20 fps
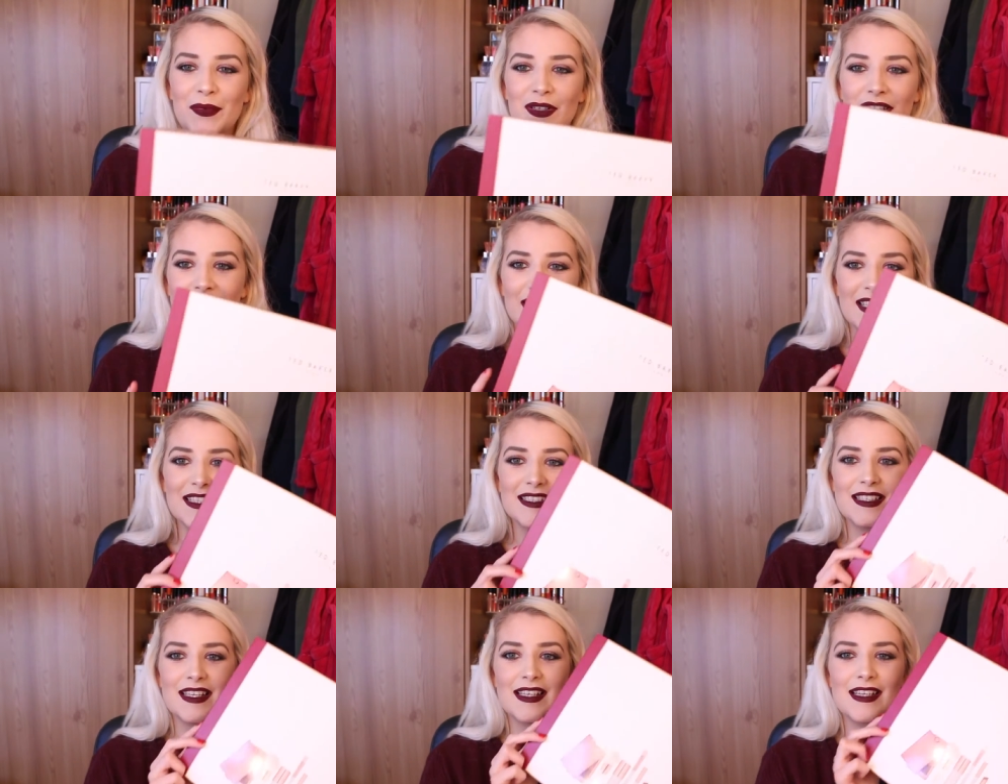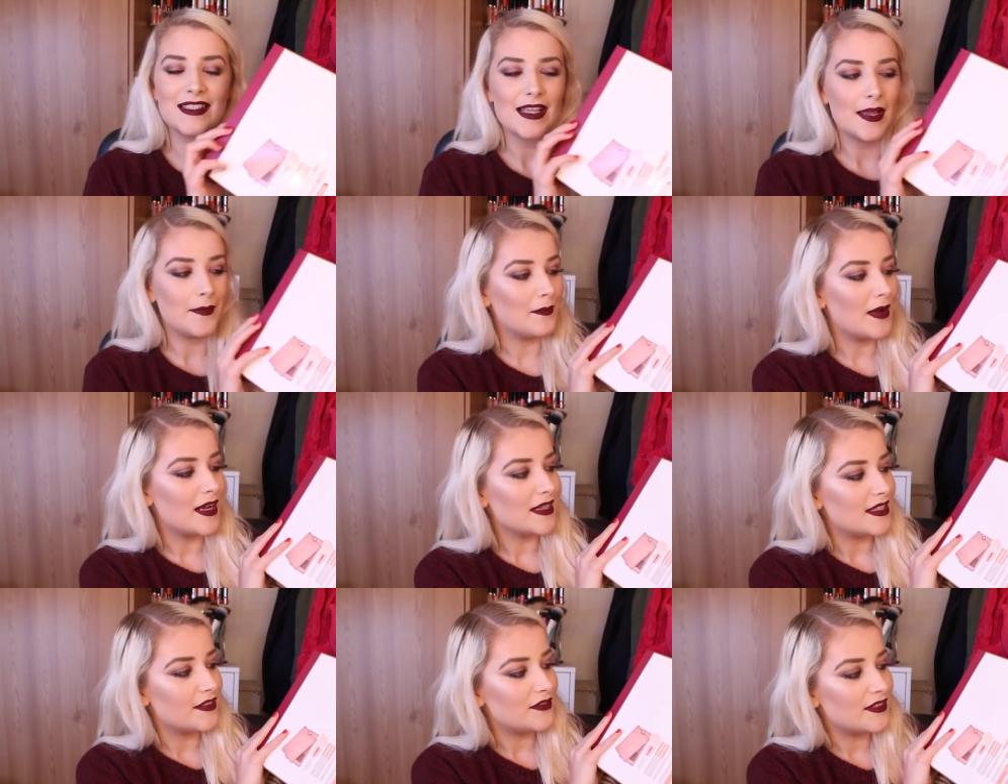But this is a
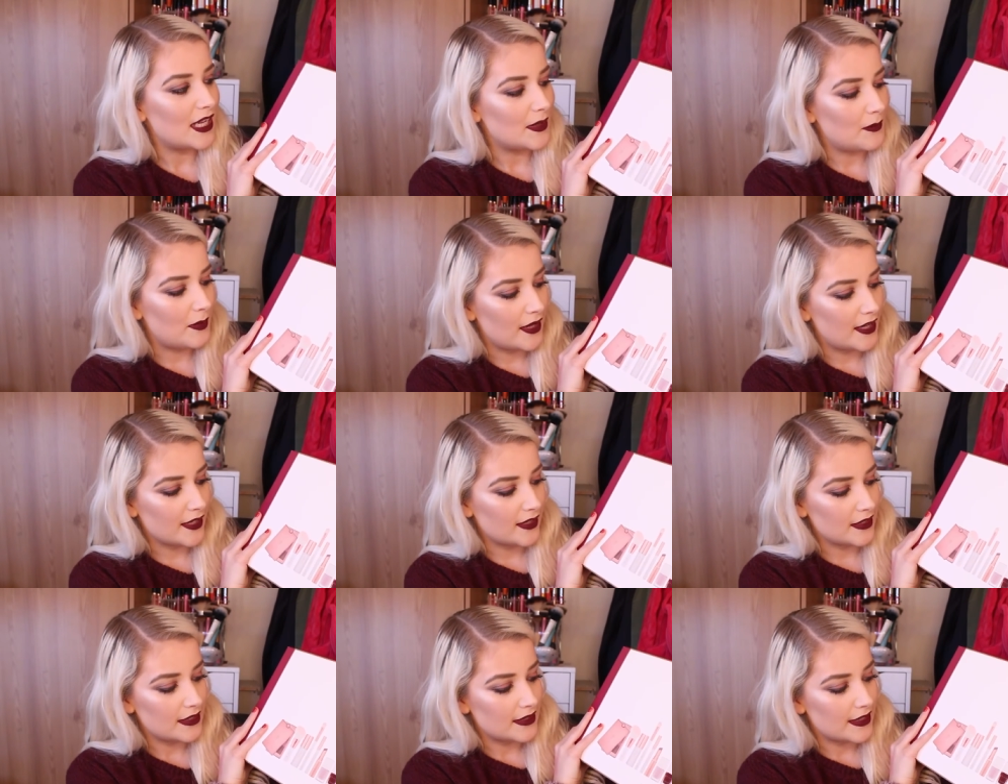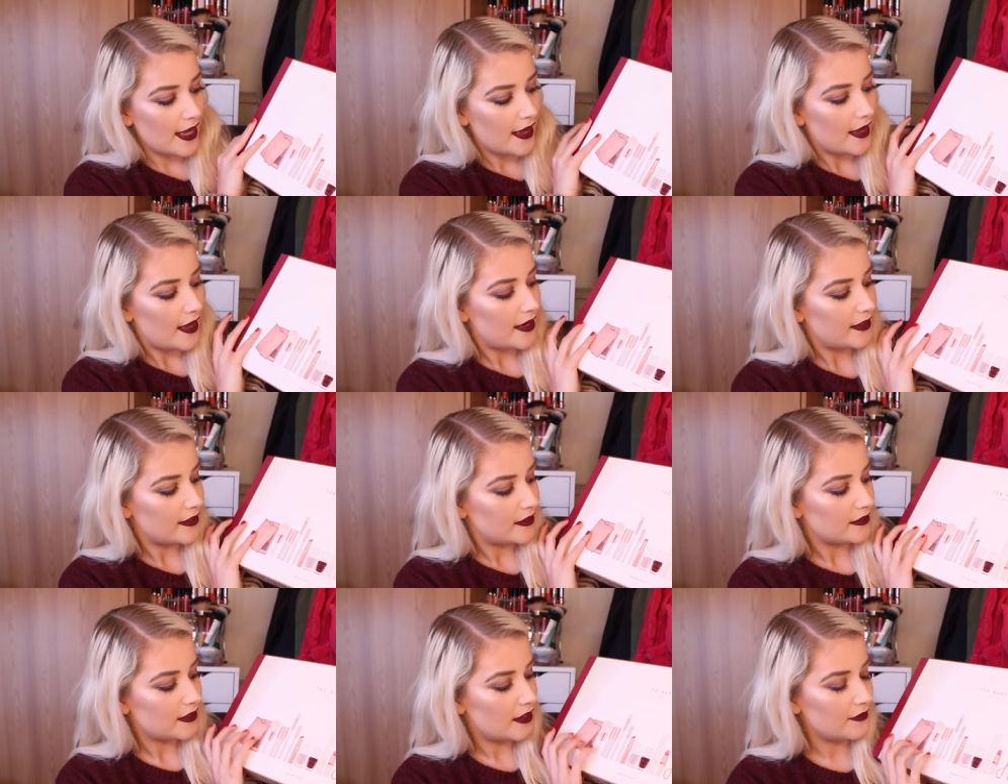massive Ted Baker set,
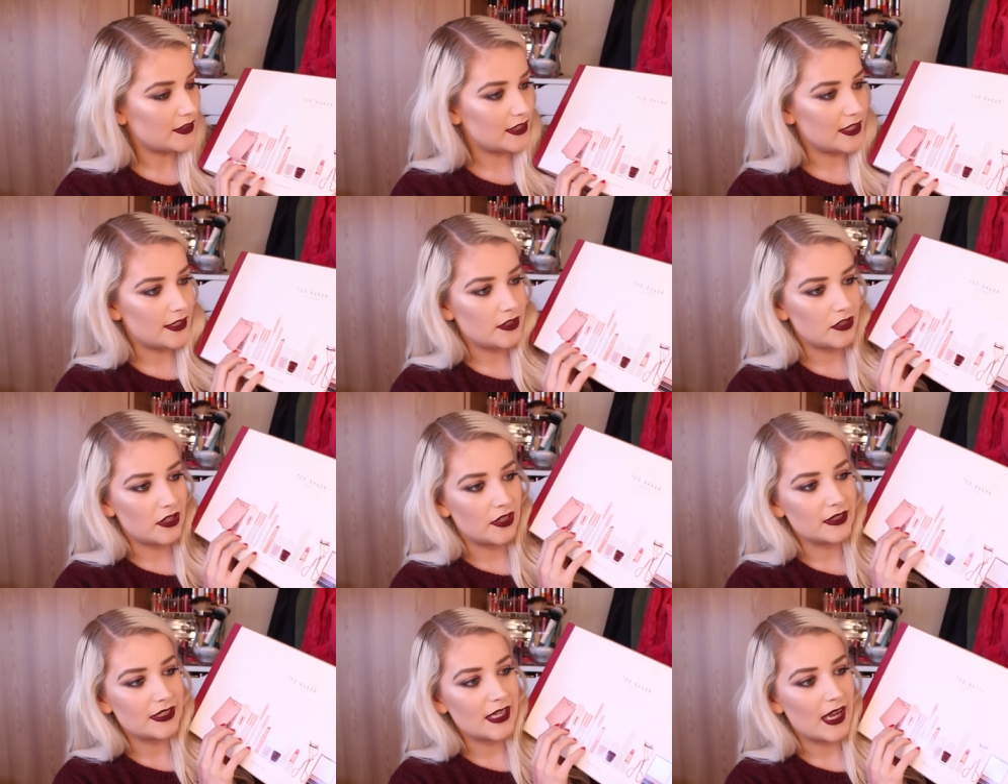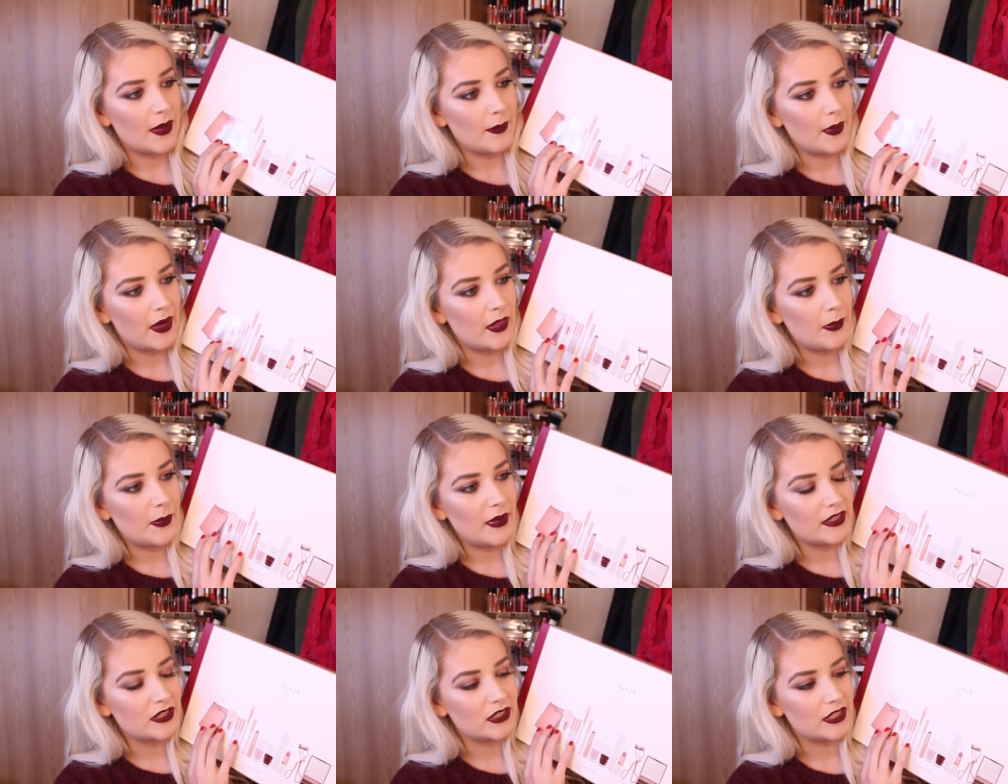and obviously you can tell by
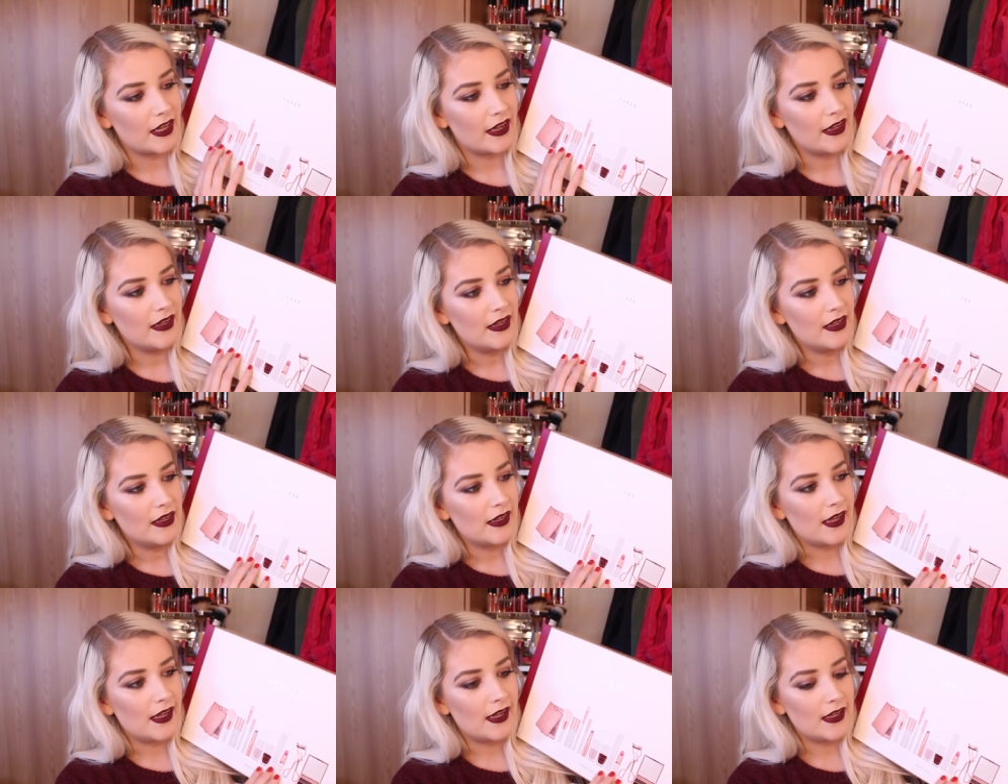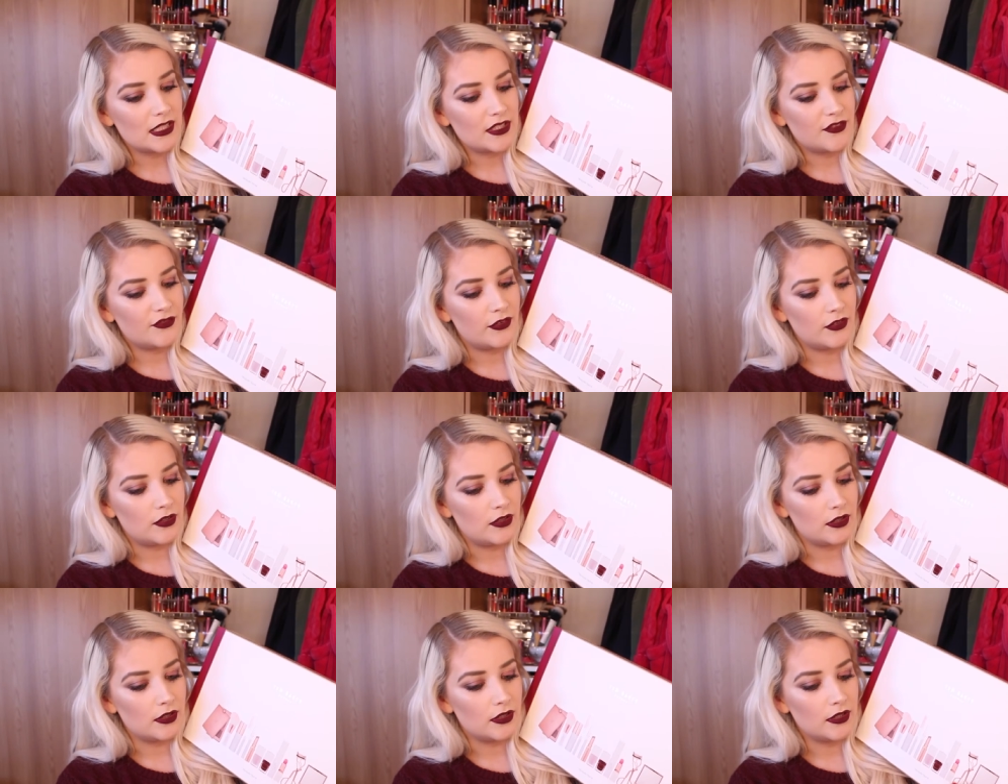the picture it is
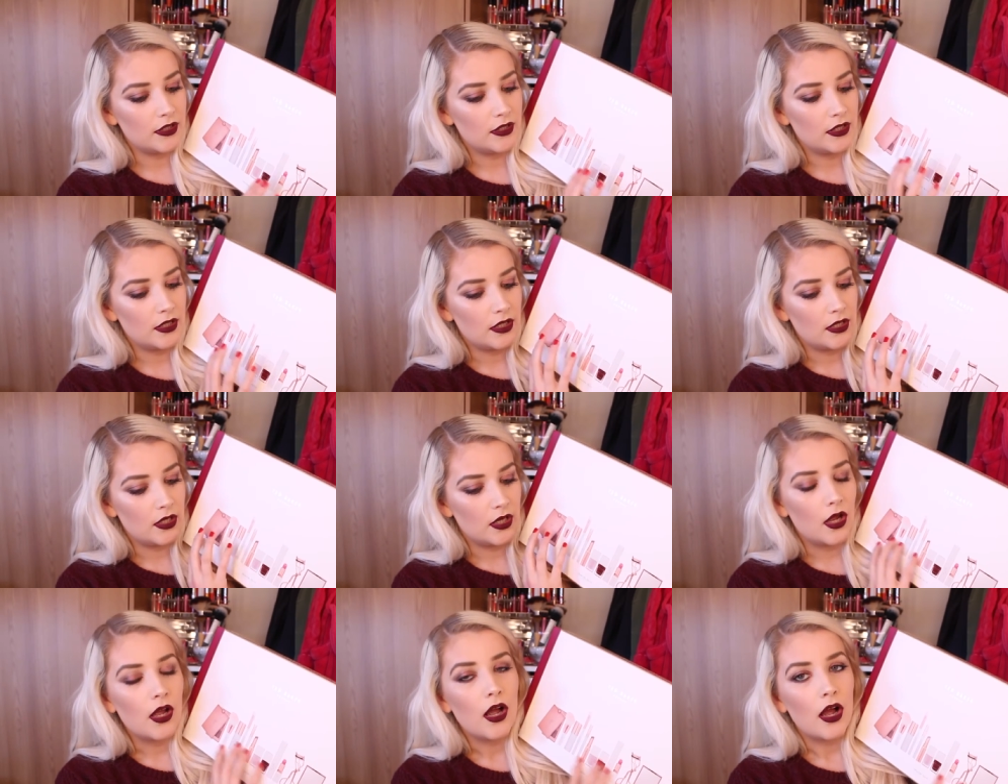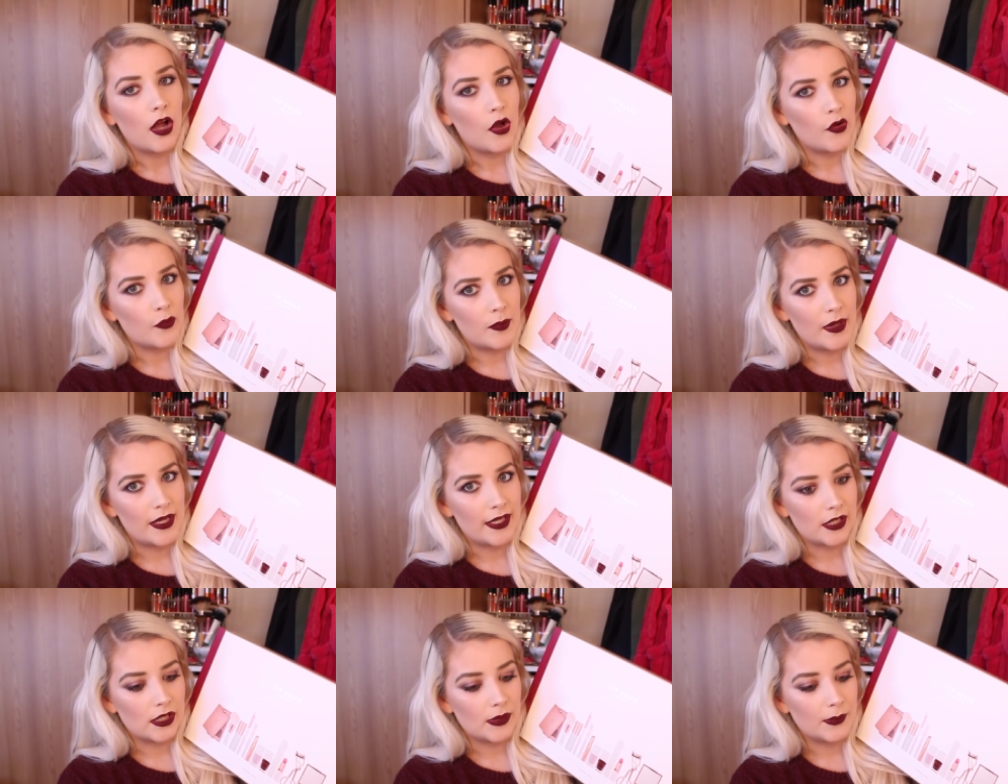full of
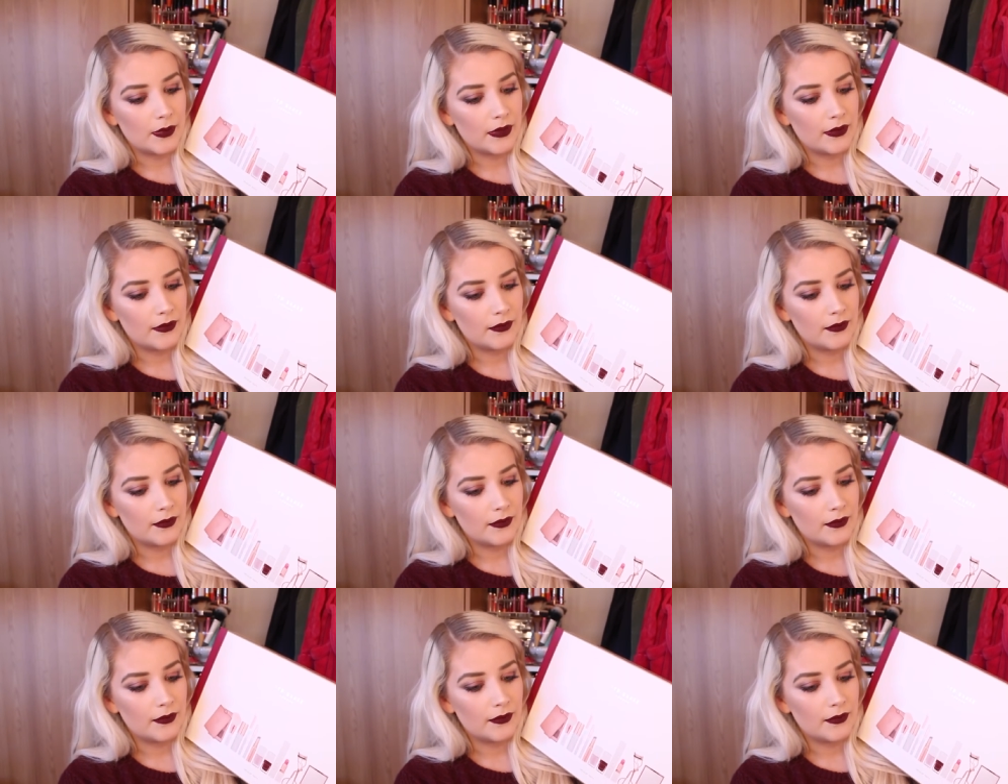makeup.